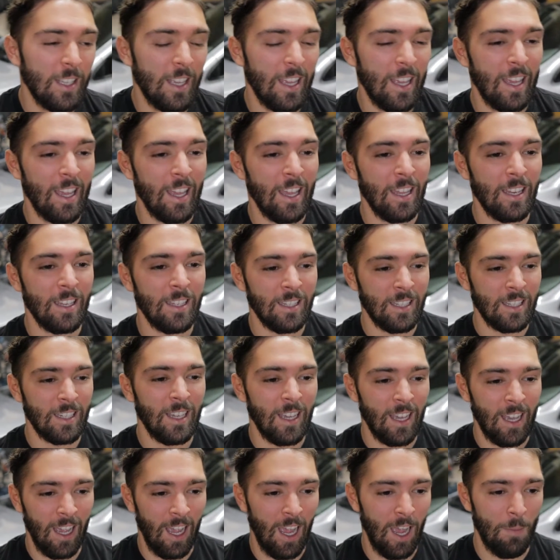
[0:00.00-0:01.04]
and
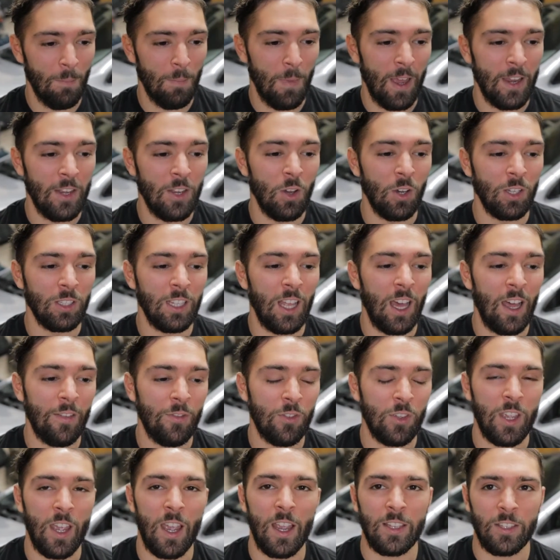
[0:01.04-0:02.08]
I know a lot
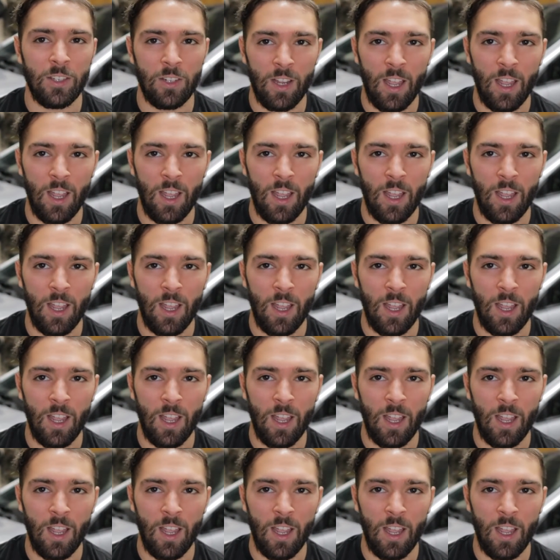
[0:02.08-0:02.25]
of you guys